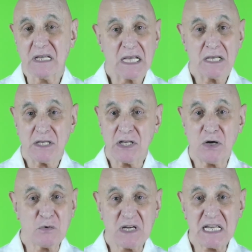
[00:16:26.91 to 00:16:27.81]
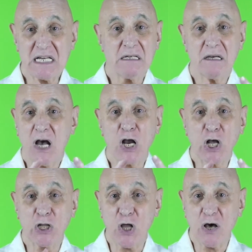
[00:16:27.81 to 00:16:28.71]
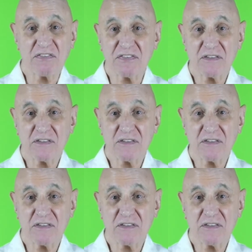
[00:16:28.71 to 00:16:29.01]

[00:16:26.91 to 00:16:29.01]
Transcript: You don't need a cloth.